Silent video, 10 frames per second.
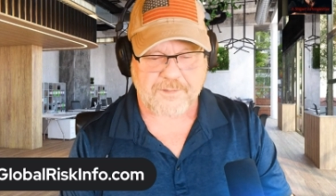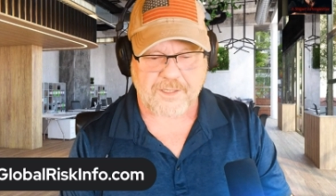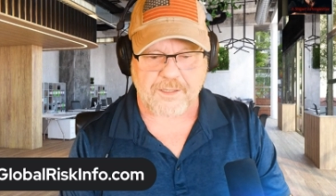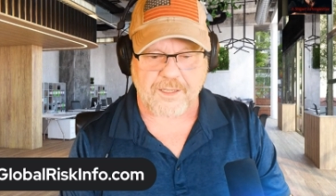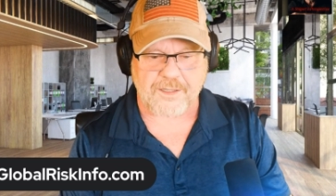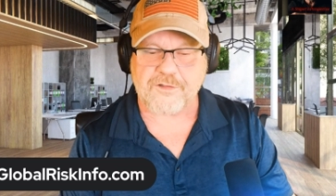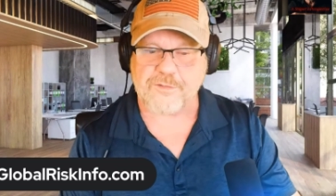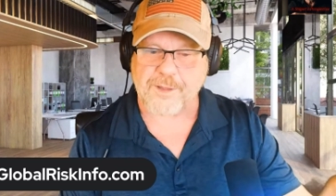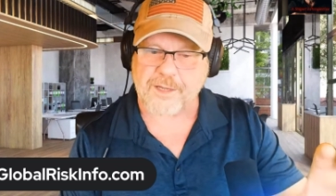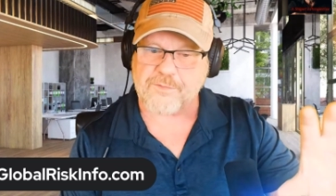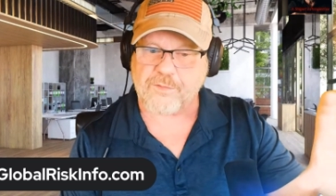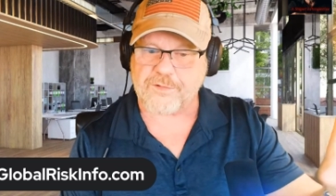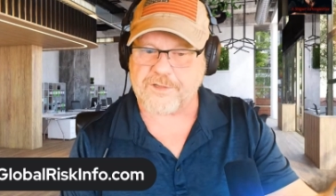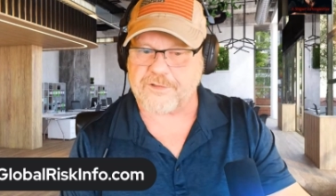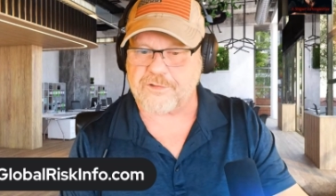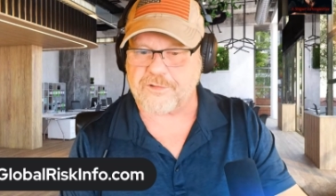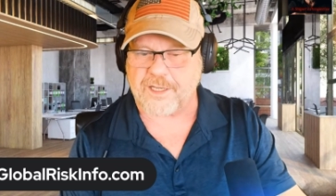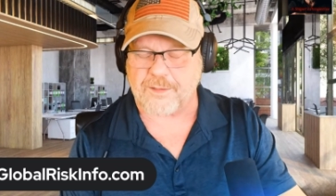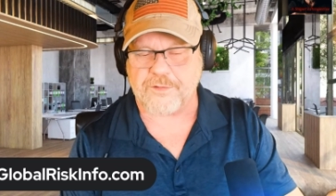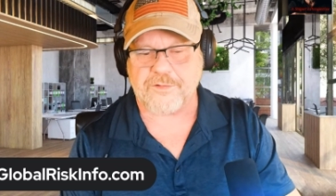And this is back before digital
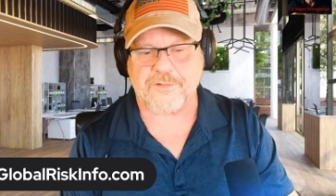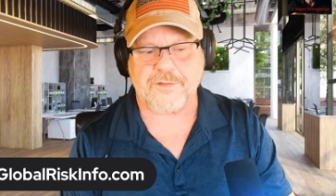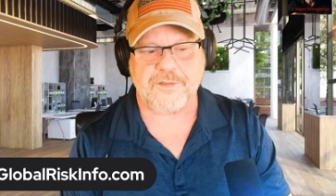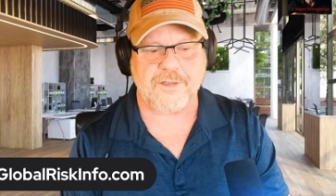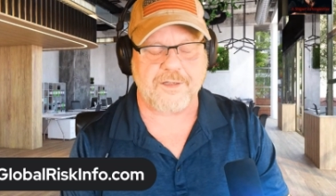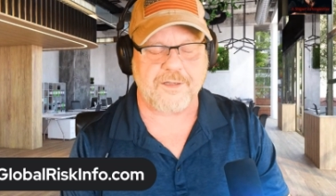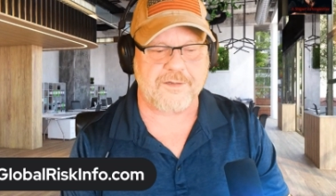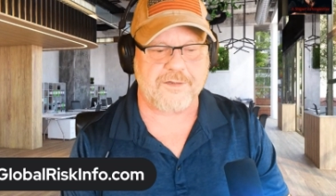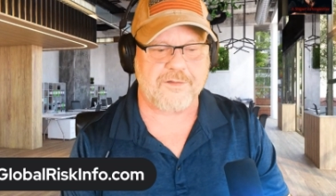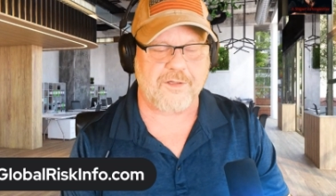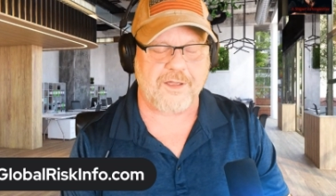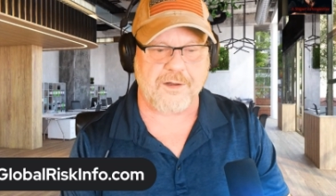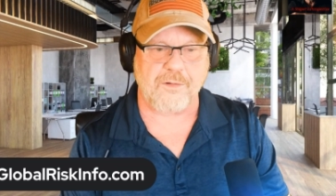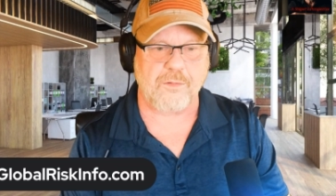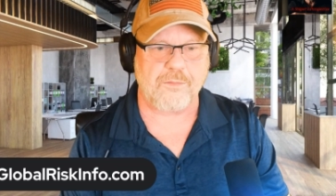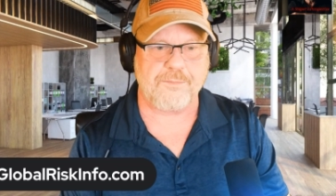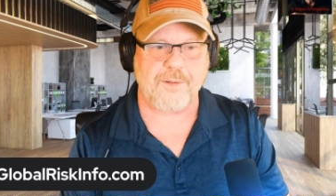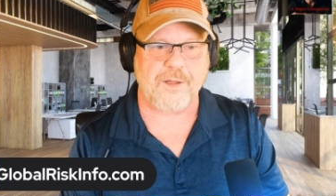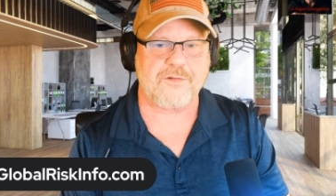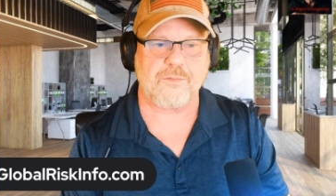cameras. And so I had a whole
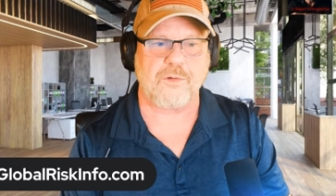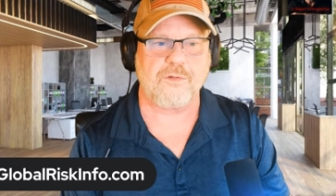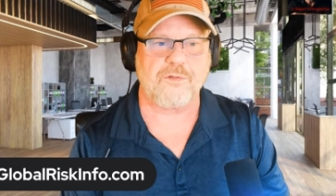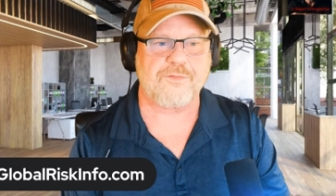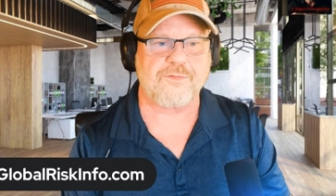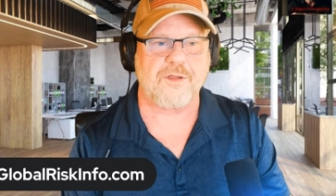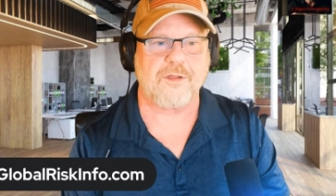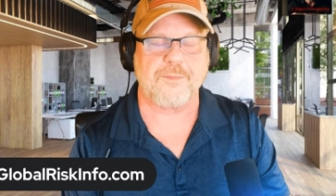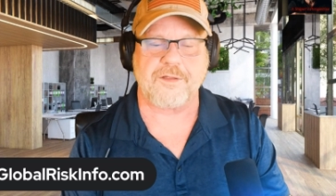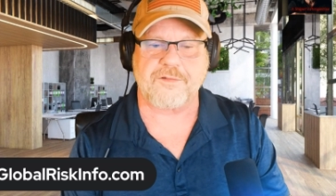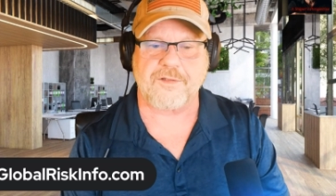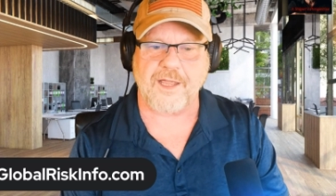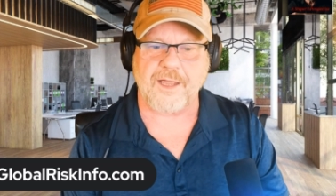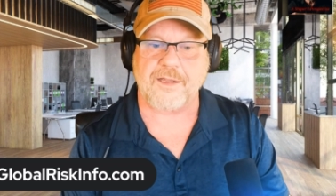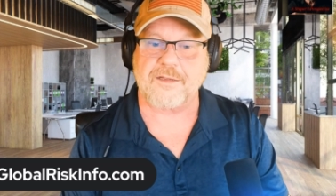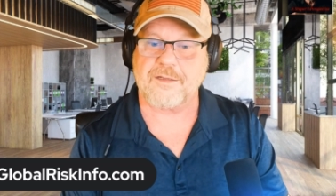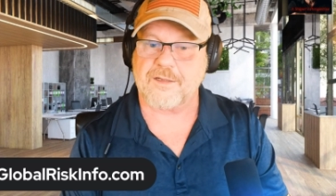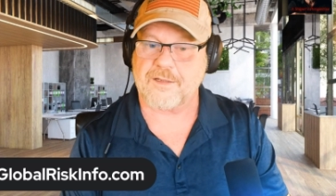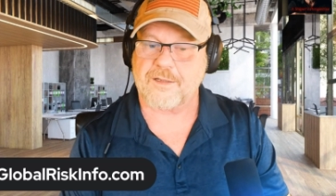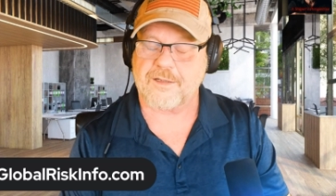bunch of rolls of film. And I said, Hey,
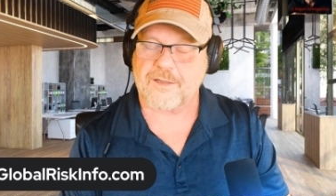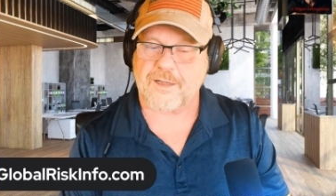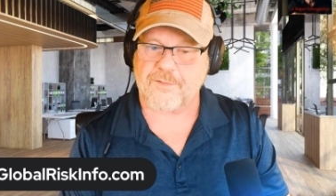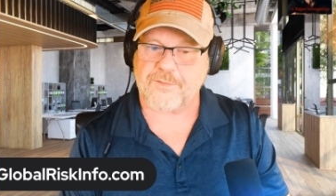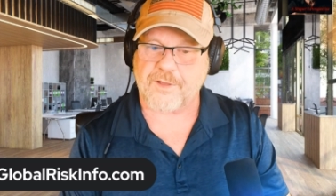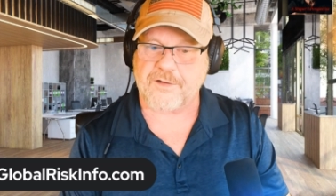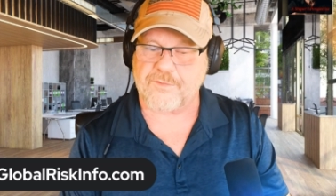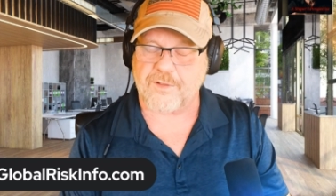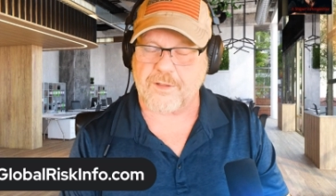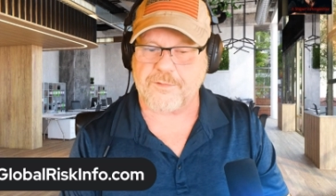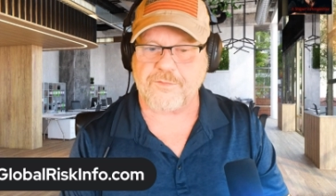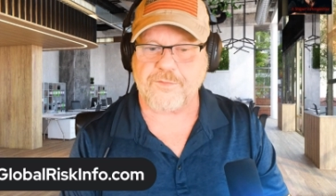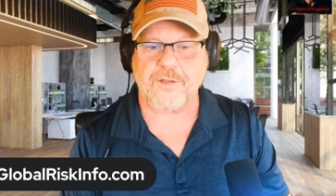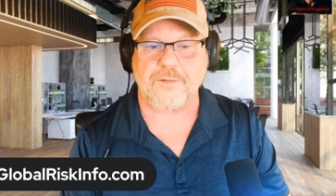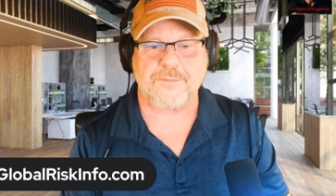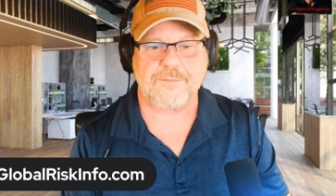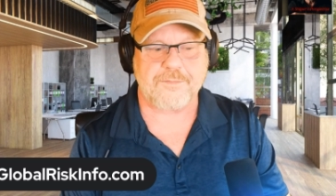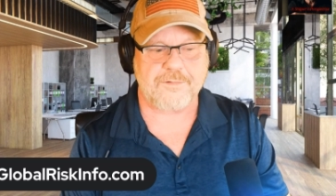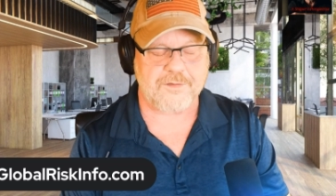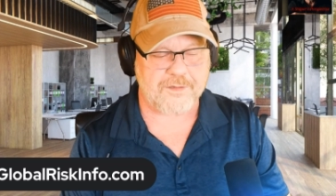I've got to develop this film.
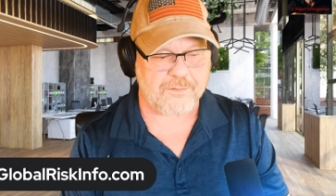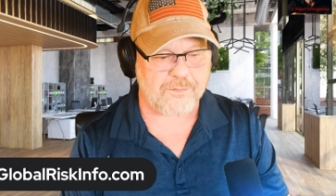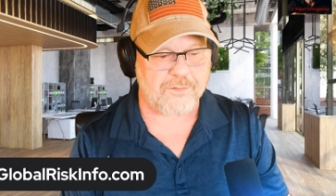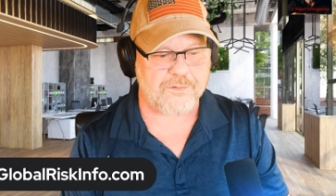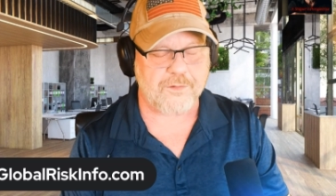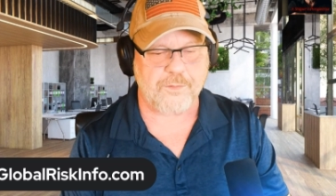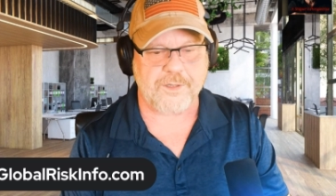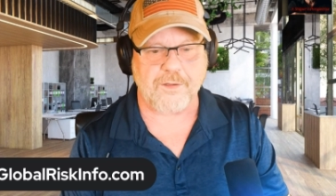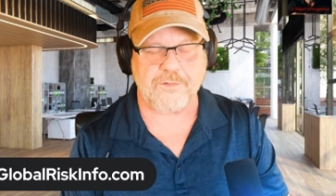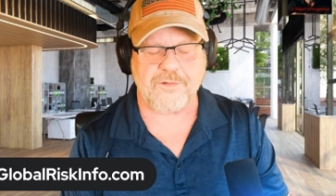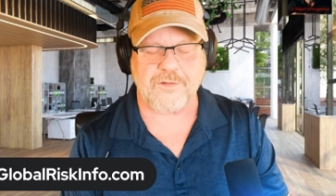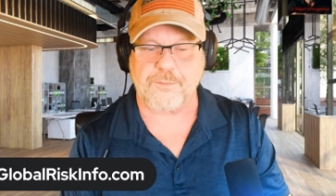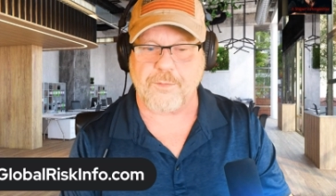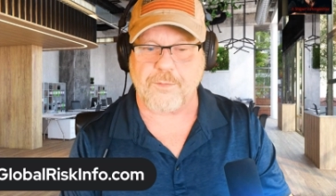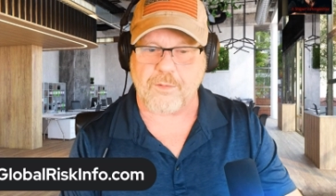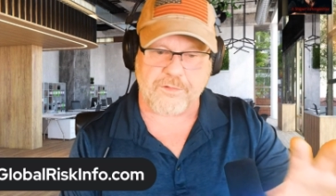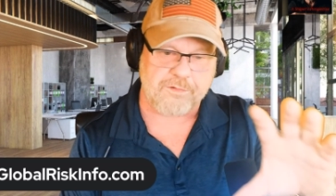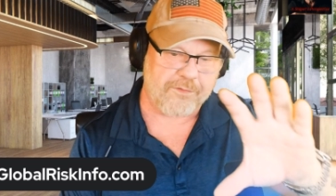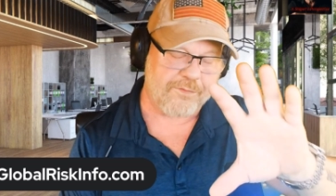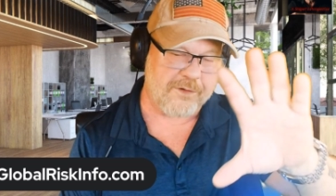She's like, cool. So we go to the mall, one of those
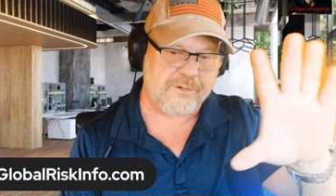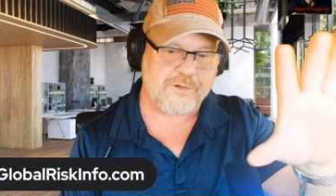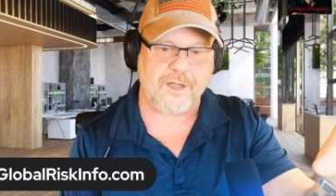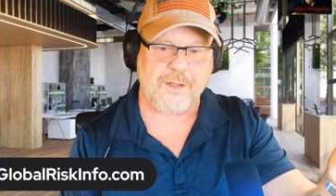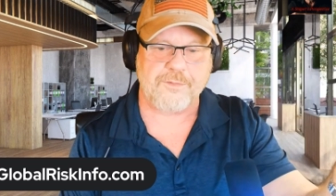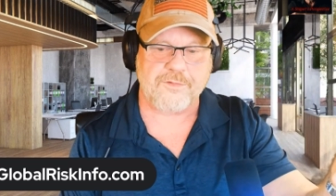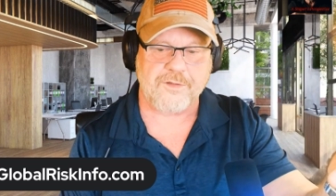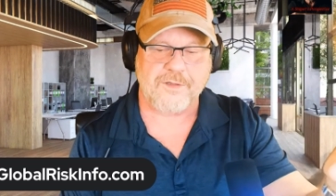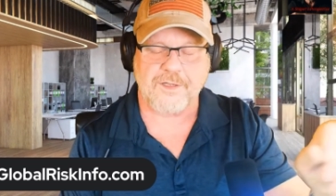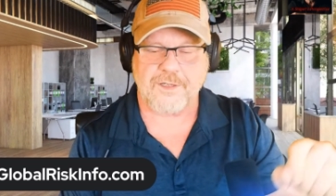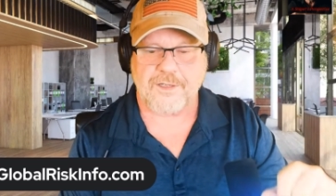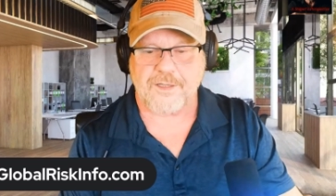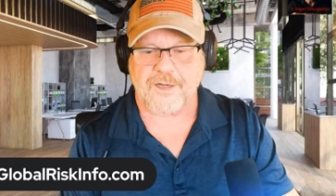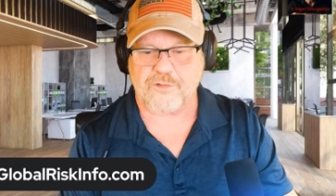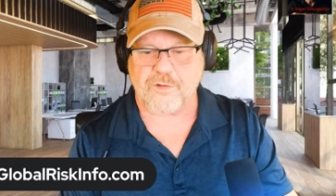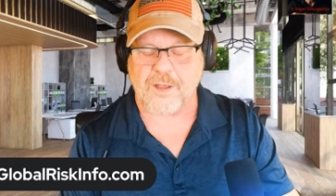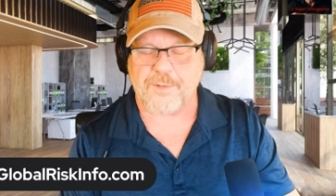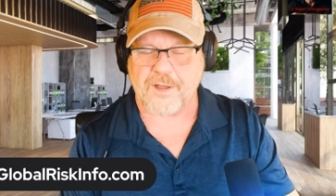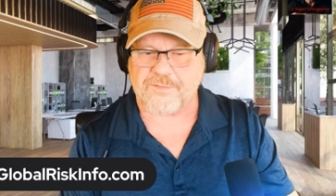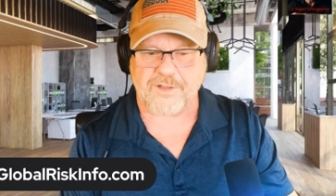little photo shops, and I drop off like